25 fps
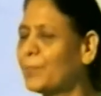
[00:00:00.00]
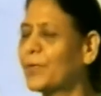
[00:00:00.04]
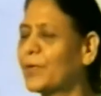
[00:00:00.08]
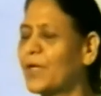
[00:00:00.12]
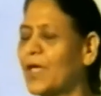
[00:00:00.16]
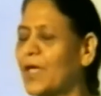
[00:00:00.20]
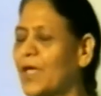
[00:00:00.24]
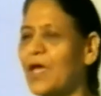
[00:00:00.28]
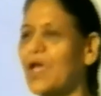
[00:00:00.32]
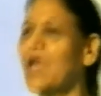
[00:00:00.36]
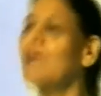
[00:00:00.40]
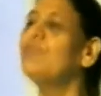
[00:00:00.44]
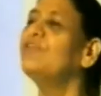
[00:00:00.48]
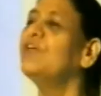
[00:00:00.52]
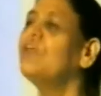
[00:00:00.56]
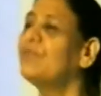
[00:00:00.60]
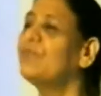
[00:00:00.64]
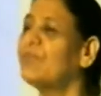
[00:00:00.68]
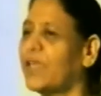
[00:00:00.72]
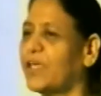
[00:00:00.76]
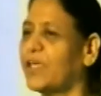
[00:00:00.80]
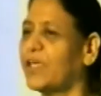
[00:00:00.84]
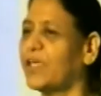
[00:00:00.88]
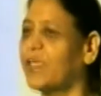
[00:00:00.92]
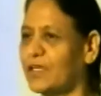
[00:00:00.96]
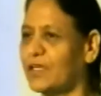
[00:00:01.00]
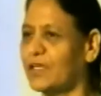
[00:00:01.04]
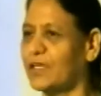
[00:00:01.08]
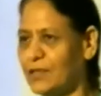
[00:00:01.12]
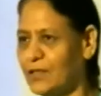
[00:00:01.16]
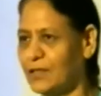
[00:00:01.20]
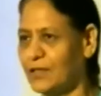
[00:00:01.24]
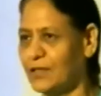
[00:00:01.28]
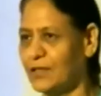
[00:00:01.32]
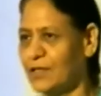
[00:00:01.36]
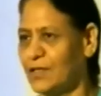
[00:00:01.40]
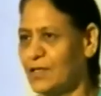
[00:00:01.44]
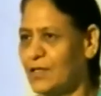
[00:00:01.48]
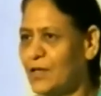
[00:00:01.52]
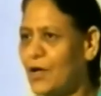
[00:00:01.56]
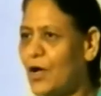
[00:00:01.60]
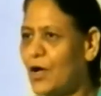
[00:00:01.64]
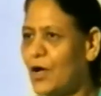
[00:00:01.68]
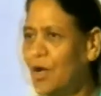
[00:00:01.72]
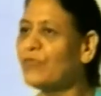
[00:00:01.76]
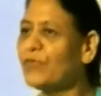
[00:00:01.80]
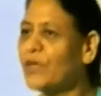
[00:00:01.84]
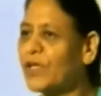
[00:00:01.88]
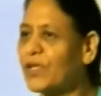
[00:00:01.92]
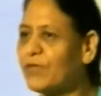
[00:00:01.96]
heavy vehicle
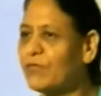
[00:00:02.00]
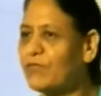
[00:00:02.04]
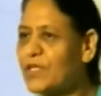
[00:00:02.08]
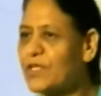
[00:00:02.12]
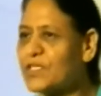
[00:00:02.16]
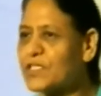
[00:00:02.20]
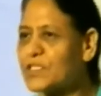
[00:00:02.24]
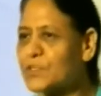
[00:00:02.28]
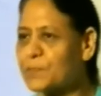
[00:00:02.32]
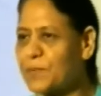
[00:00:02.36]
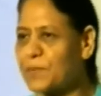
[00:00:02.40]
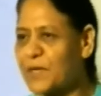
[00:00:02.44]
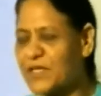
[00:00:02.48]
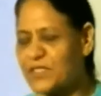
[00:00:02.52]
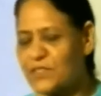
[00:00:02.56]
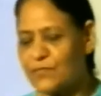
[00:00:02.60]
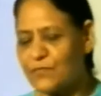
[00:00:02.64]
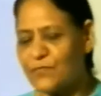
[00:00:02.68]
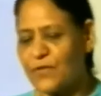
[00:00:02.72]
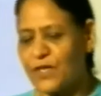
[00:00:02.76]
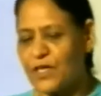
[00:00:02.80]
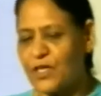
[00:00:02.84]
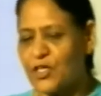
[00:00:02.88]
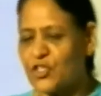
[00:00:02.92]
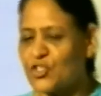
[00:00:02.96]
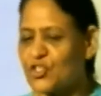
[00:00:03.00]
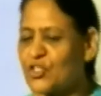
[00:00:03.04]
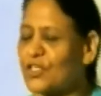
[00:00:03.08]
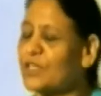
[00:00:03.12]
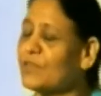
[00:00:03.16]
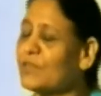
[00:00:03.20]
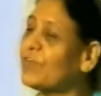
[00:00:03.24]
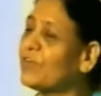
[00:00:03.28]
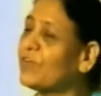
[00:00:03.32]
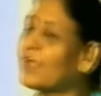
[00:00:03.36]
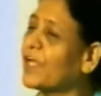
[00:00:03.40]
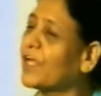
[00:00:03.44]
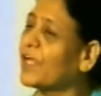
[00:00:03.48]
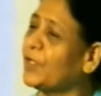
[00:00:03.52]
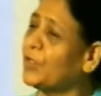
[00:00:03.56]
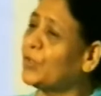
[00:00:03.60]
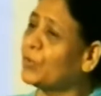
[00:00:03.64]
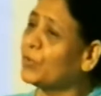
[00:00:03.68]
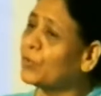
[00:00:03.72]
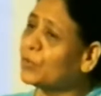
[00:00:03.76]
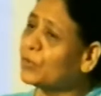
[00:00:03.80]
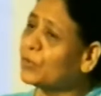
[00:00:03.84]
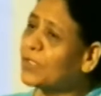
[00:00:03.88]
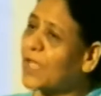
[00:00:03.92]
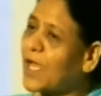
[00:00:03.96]
of a given specification. If he can
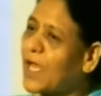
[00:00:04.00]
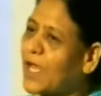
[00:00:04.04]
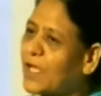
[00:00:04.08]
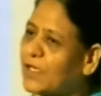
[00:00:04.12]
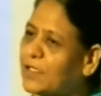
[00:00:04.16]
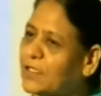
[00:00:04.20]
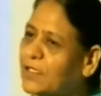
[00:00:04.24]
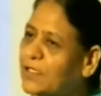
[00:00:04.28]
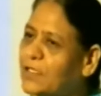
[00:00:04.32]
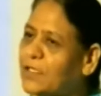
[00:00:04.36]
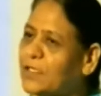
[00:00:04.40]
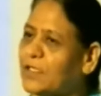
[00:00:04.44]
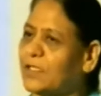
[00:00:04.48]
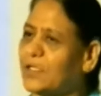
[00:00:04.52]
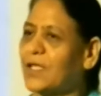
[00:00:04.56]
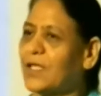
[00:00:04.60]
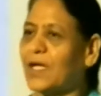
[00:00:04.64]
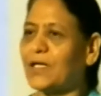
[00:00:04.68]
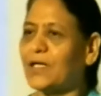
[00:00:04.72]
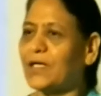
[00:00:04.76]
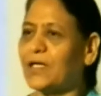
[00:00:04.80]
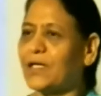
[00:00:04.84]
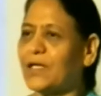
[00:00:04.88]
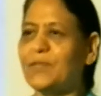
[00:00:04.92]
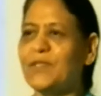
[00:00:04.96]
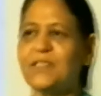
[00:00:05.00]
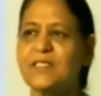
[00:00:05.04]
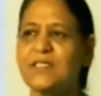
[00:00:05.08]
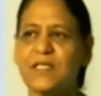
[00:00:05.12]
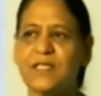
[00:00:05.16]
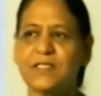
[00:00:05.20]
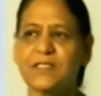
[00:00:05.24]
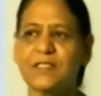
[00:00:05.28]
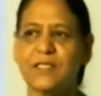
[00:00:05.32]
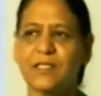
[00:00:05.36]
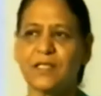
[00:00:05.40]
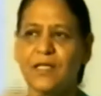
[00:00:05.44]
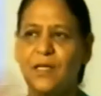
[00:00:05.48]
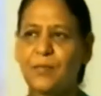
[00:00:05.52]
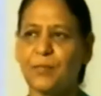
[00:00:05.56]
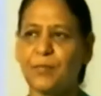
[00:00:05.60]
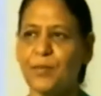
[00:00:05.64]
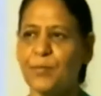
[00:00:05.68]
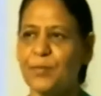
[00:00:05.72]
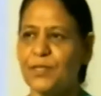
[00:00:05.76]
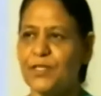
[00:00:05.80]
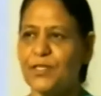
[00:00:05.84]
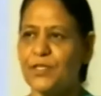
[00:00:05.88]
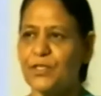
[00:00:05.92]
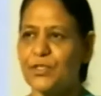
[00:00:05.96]
do that, that means he has the
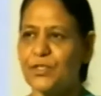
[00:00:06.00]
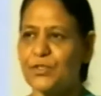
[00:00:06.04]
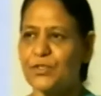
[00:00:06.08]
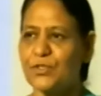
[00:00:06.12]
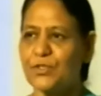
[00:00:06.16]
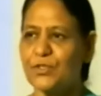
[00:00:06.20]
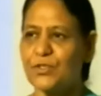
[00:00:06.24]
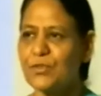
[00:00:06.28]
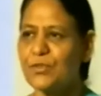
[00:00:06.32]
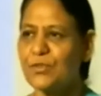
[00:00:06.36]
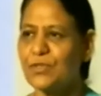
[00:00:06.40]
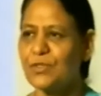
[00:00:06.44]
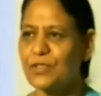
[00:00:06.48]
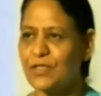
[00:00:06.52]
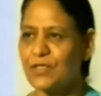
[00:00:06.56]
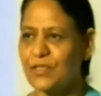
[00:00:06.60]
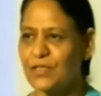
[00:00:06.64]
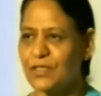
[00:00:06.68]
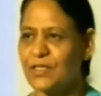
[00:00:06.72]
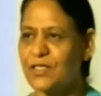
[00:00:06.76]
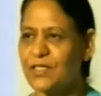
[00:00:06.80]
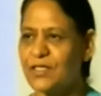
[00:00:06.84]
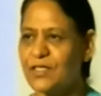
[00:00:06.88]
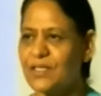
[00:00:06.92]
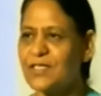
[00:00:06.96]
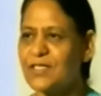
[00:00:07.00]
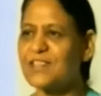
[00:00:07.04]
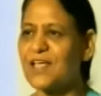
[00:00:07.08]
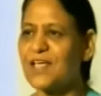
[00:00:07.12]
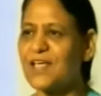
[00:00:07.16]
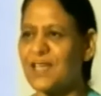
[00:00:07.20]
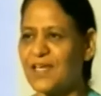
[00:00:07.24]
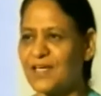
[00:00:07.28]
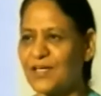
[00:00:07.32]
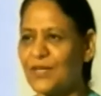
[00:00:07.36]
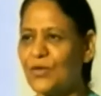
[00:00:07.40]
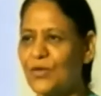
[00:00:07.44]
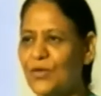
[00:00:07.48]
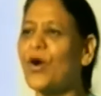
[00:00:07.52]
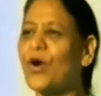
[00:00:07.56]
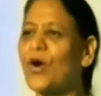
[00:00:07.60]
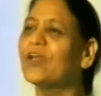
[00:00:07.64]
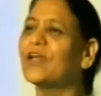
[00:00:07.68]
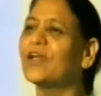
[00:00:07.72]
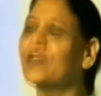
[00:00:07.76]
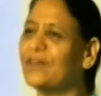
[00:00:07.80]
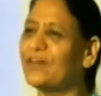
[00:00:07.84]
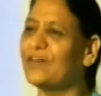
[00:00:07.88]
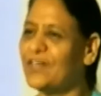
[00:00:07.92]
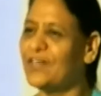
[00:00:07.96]
capability to design or
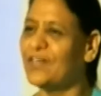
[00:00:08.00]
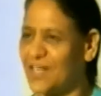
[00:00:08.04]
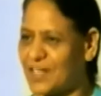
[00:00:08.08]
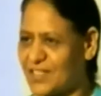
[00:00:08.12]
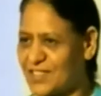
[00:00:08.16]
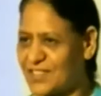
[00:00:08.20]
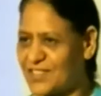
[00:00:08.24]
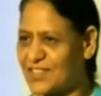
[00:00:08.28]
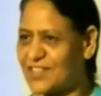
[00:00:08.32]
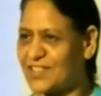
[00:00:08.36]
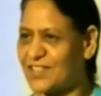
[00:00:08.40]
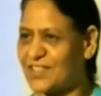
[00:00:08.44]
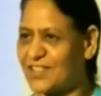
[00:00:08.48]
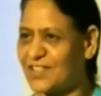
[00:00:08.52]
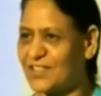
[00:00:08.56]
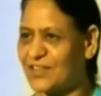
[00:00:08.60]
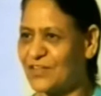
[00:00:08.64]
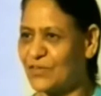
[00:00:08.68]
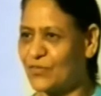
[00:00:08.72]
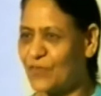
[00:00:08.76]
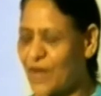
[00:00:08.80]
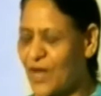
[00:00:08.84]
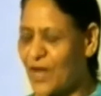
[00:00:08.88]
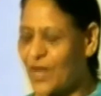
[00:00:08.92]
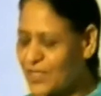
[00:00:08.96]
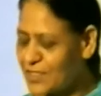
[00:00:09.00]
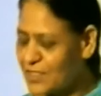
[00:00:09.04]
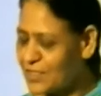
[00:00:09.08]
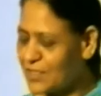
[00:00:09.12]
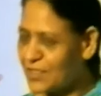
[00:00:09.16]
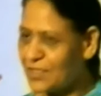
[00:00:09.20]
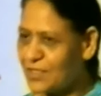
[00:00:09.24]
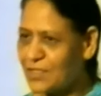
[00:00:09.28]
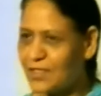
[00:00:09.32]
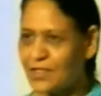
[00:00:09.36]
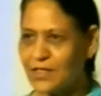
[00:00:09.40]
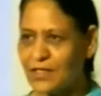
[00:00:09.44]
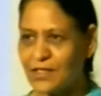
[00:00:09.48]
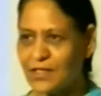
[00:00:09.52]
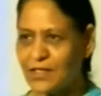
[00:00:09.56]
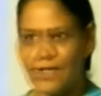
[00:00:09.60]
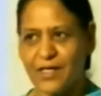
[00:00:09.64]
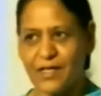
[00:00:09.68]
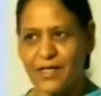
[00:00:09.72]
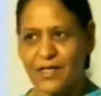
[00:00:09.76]
create, right? Clear?